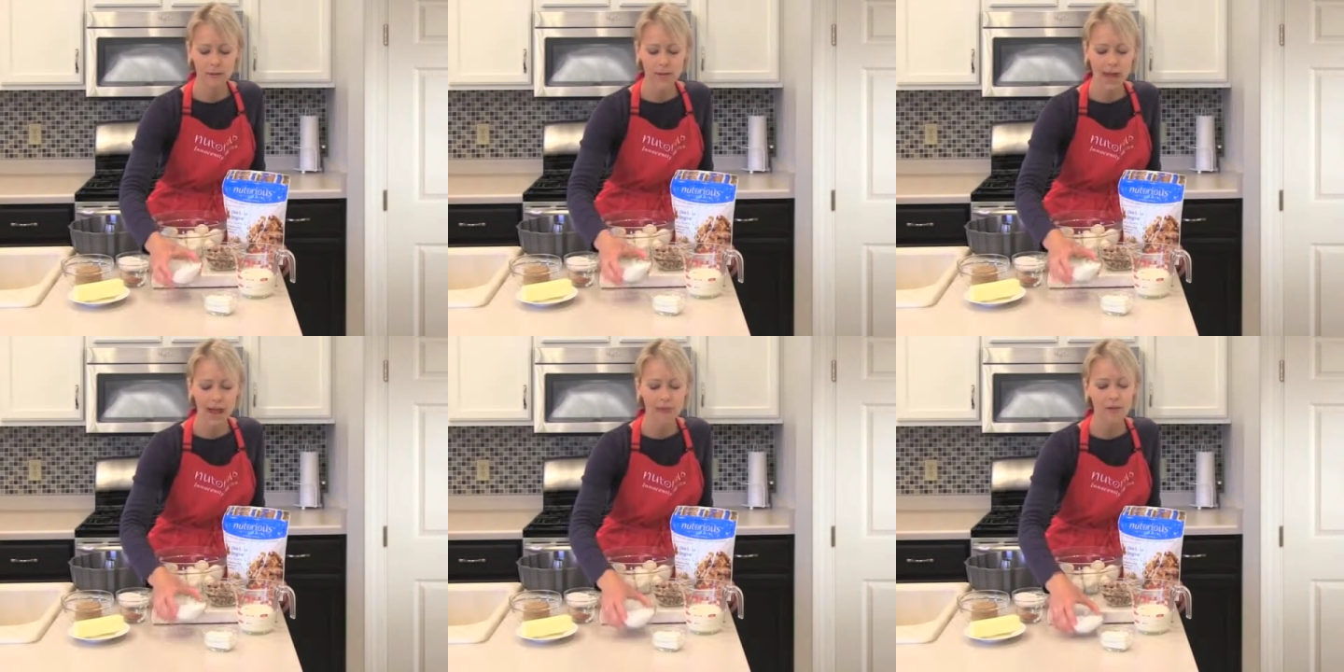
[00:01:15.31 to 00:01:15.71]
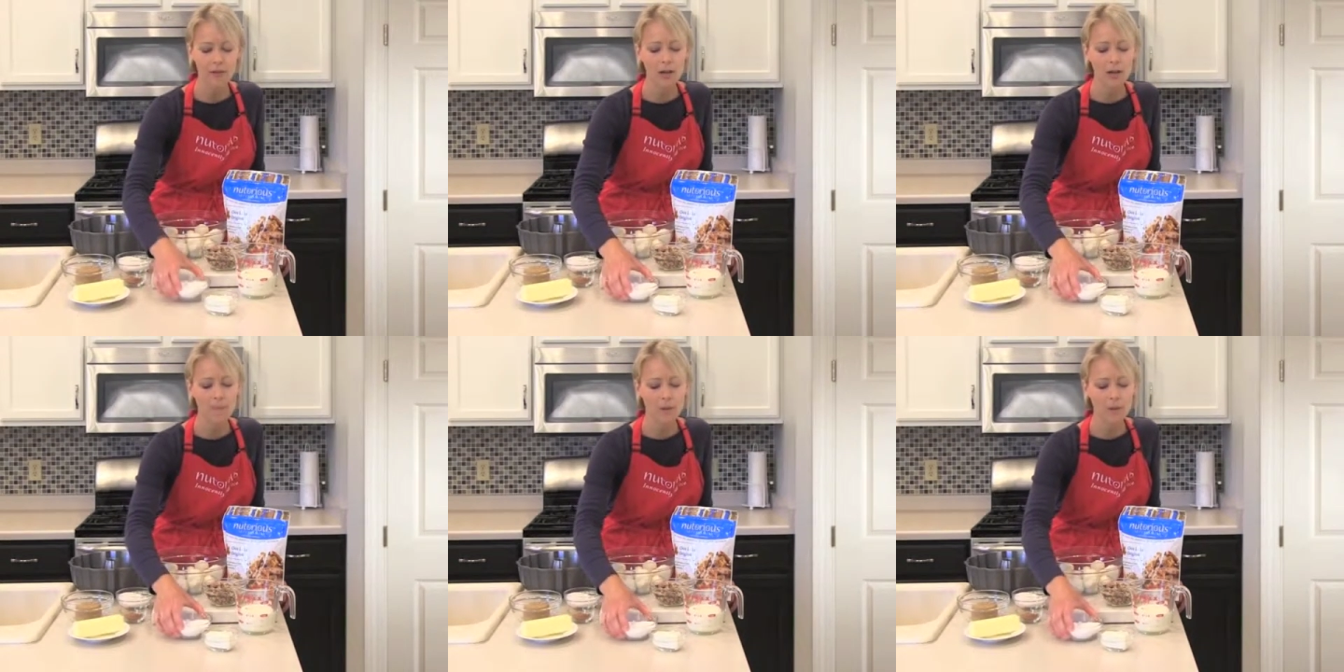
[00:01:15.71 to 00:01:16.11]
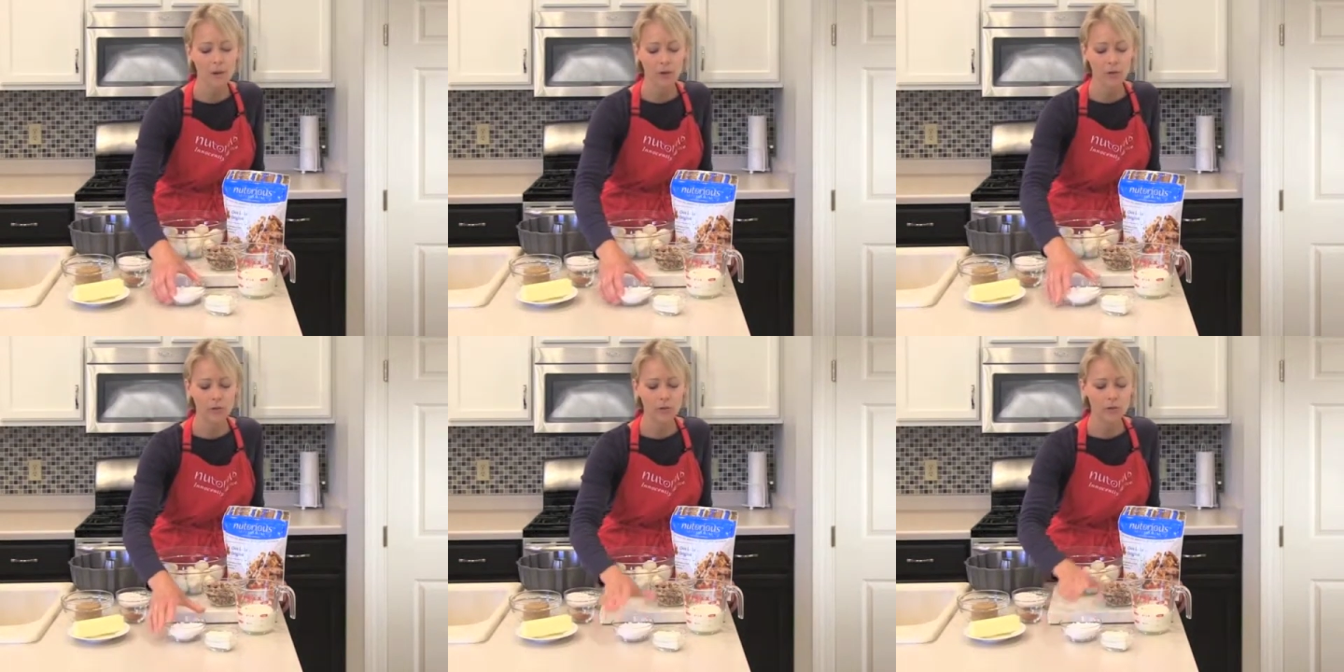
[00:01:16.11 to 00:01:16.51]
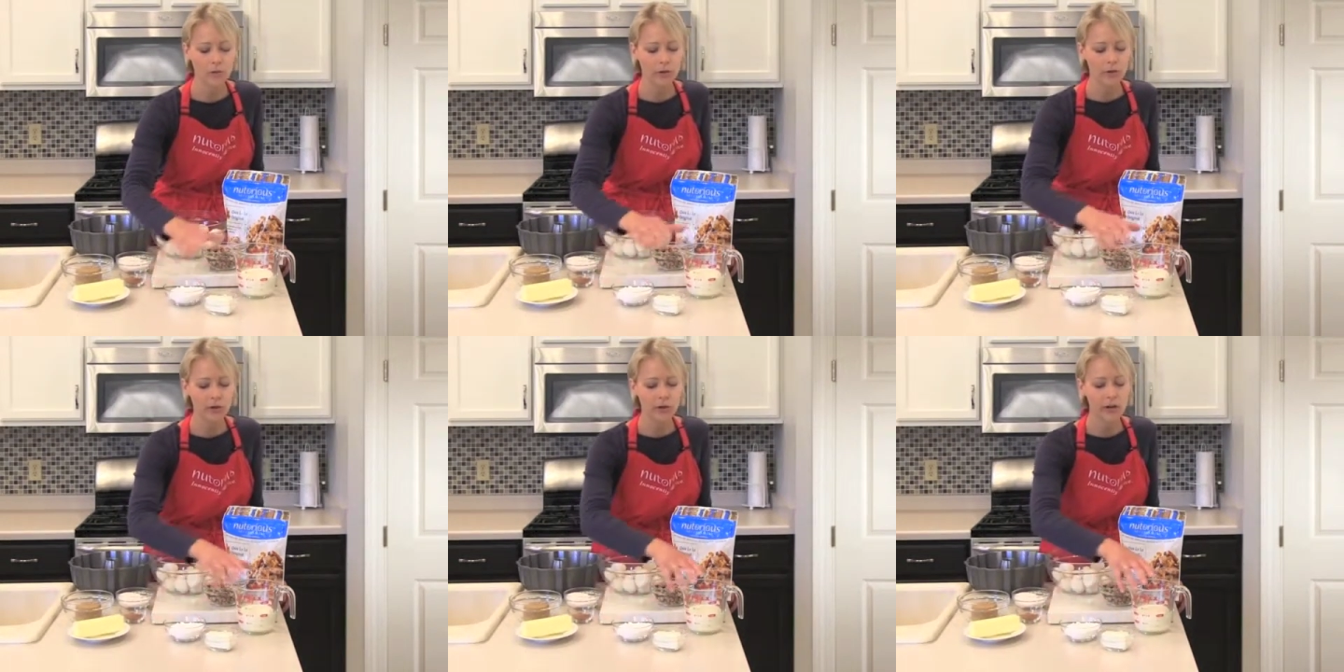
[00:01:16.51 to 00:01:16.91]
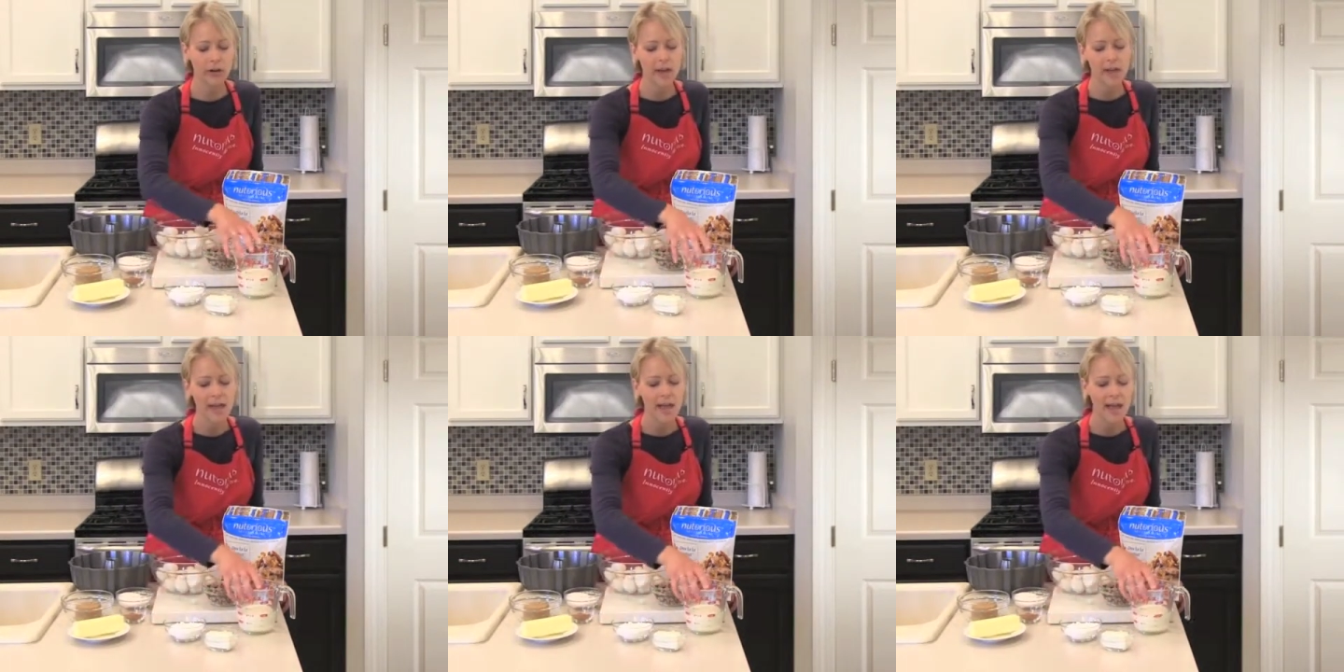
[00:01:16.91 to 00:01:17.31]
half a cup of powdered
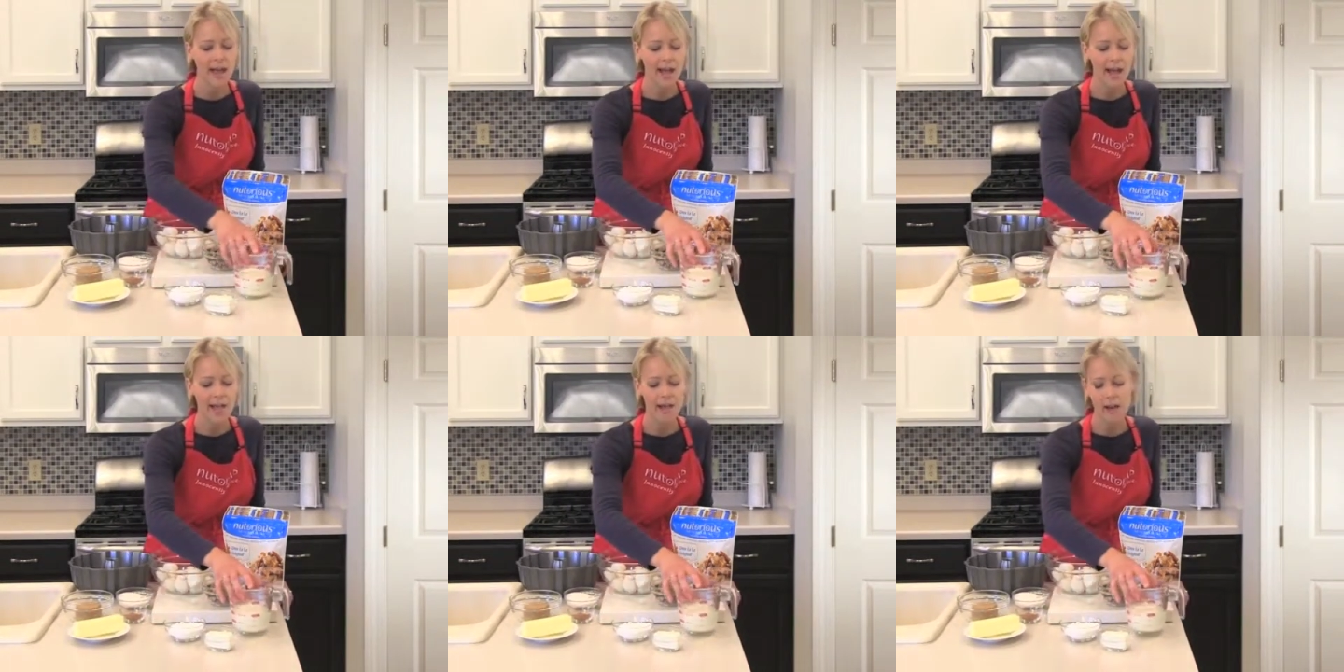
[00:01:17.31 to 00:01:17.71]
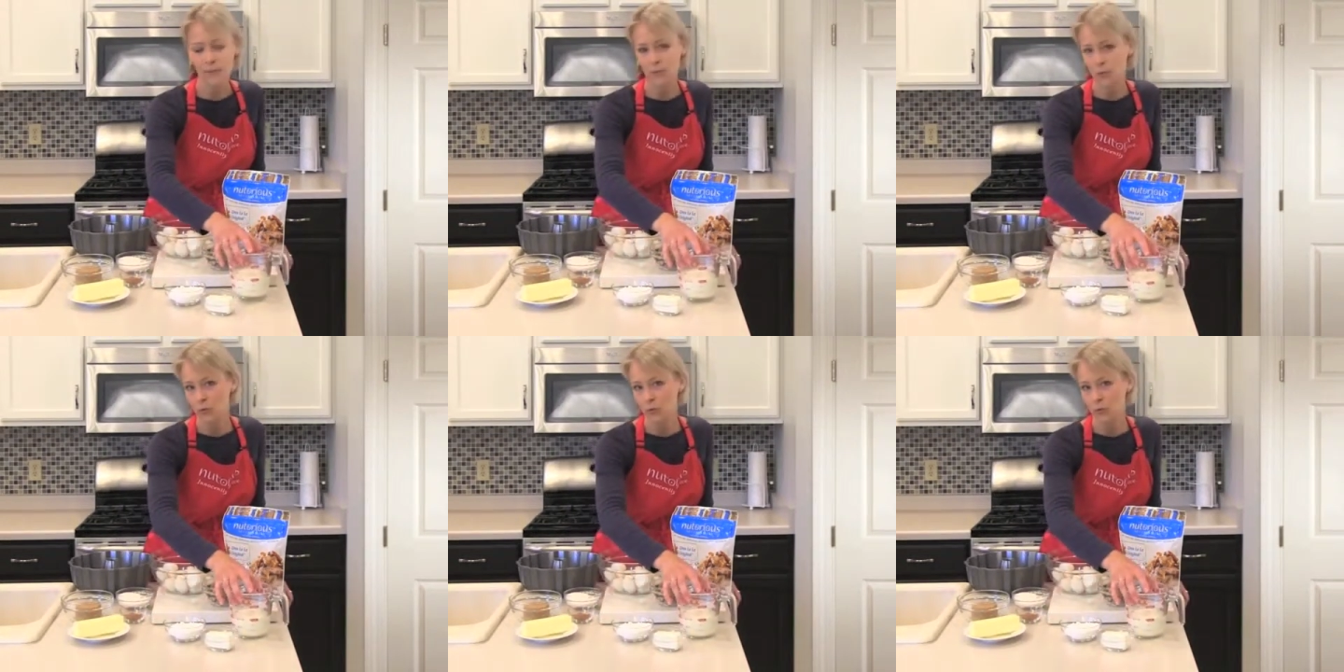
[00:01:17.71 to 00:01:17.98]
sugar, and up